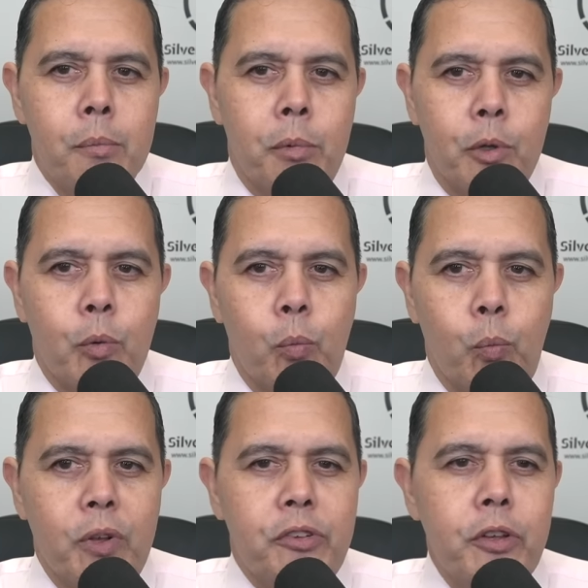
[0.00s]
But
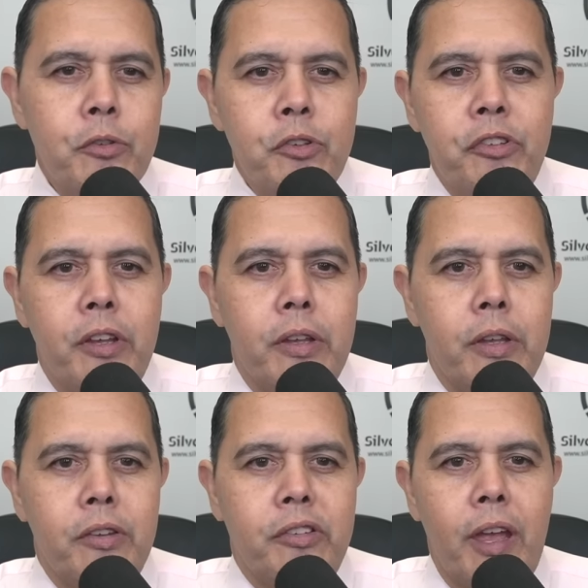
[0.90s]
what's interesting
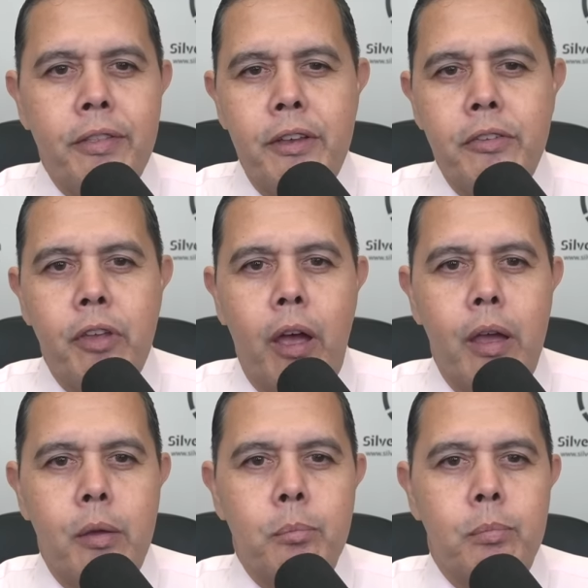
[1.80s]
is at that
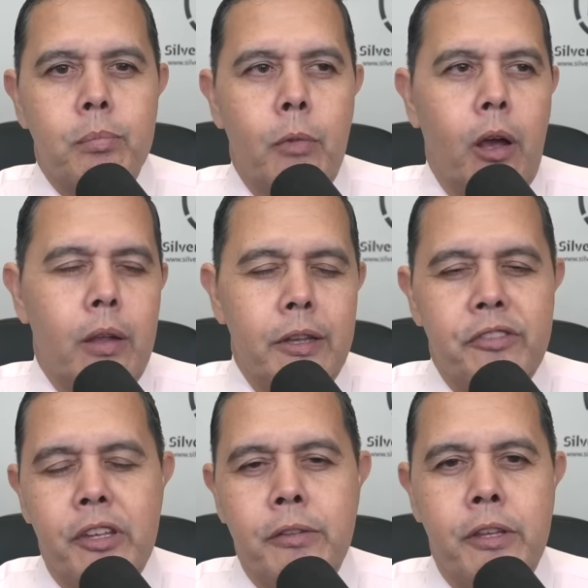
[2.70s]
time, uh,
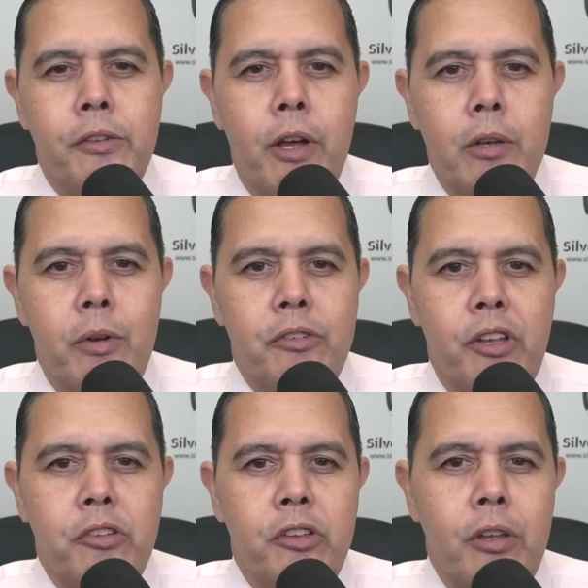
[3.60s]
let's say
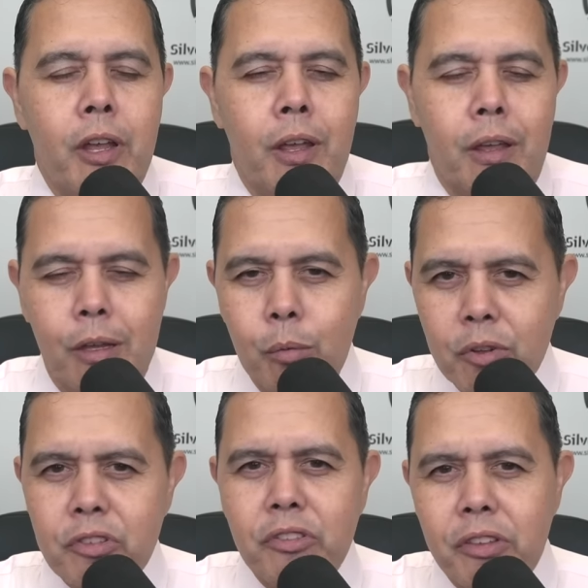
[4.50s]
de-dollarization, it
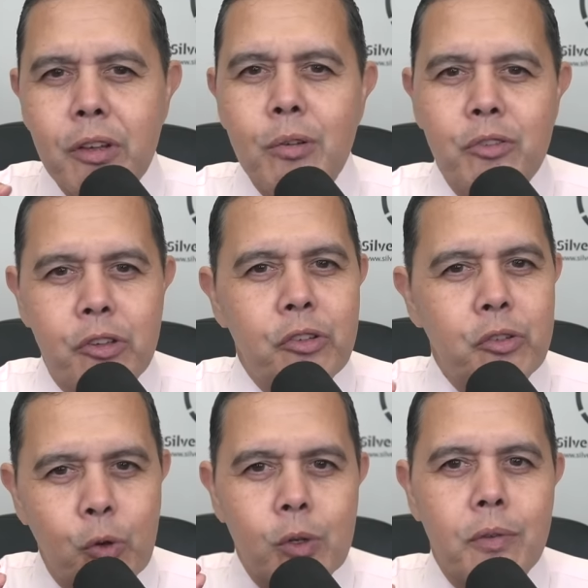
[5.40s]
was still
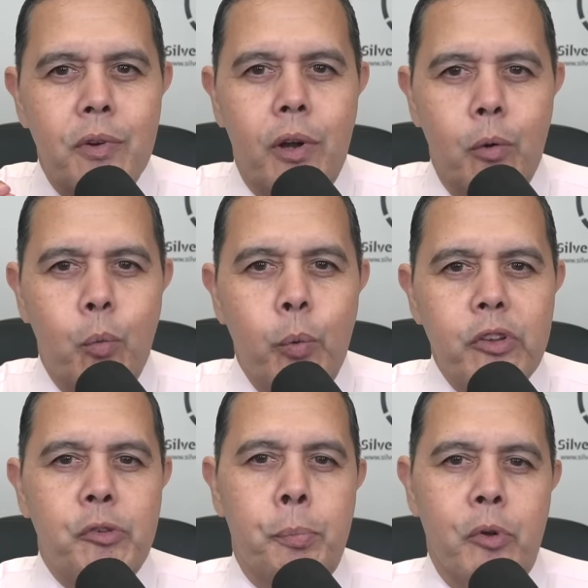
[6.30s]
just sort of a, a
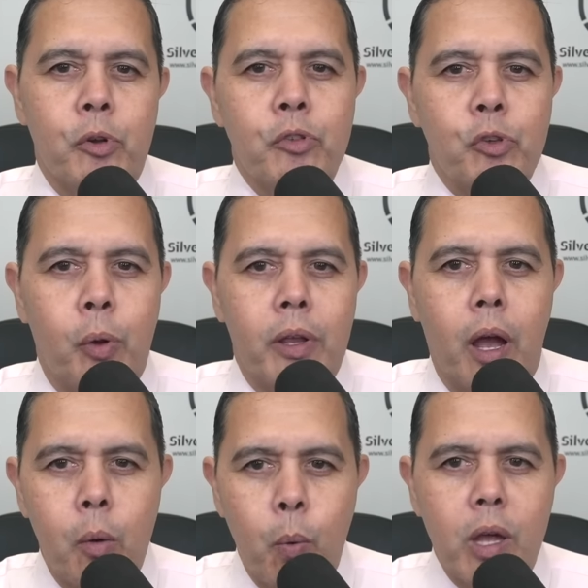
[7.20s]
whisper. So I,
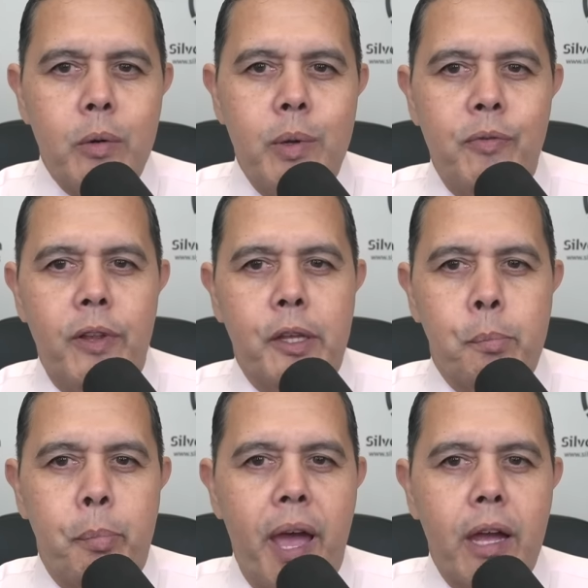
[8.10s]
I want to
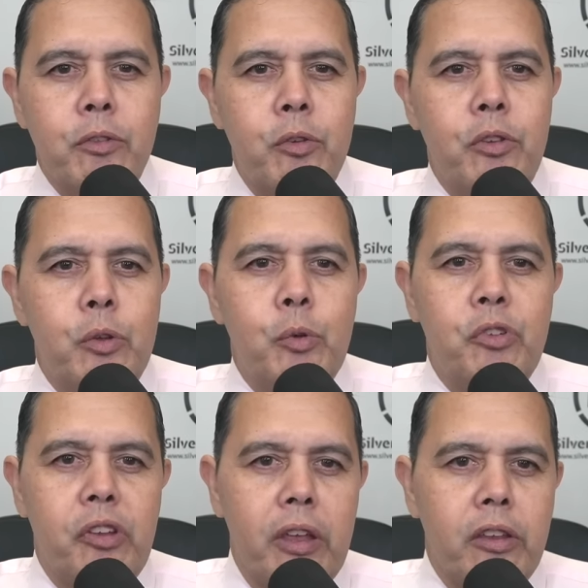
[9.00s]
reflect back to you
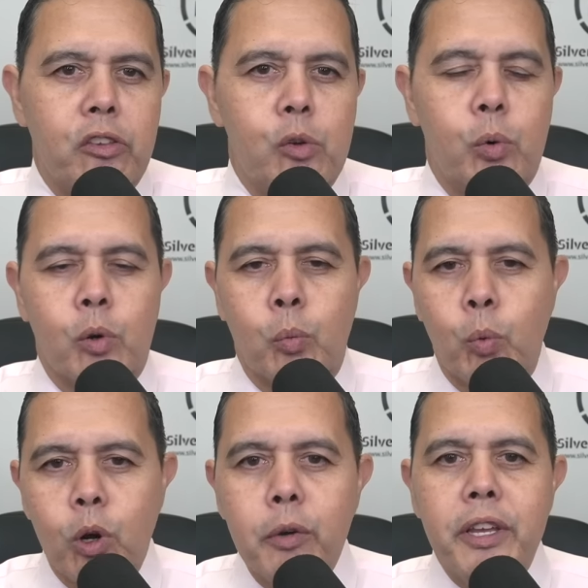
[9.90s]
saying you were
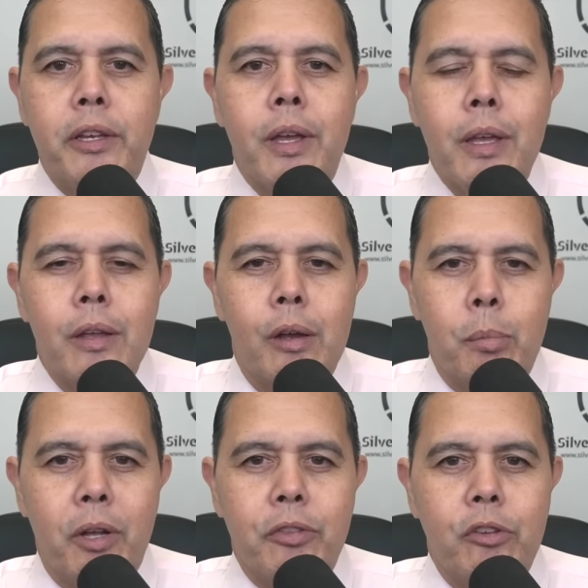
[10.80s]
worried
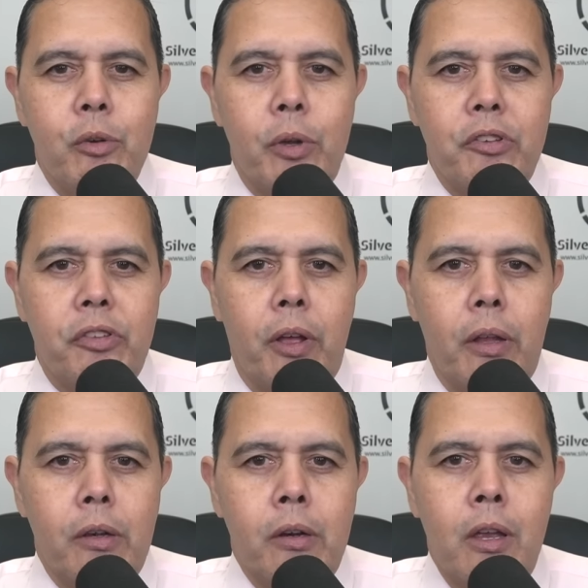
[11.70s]
about the U S
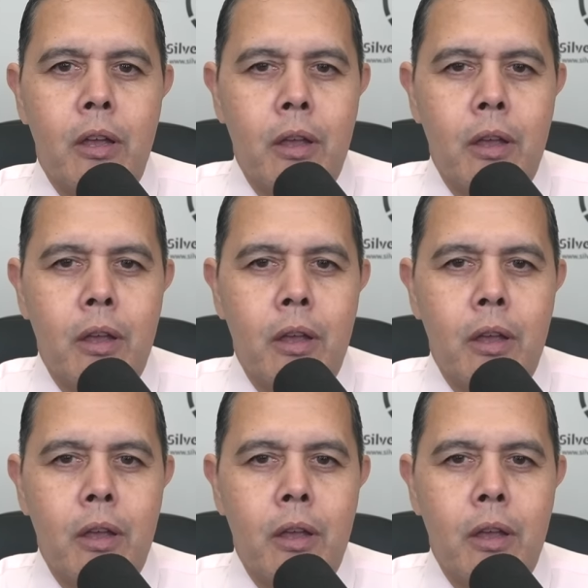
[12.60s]
dollar.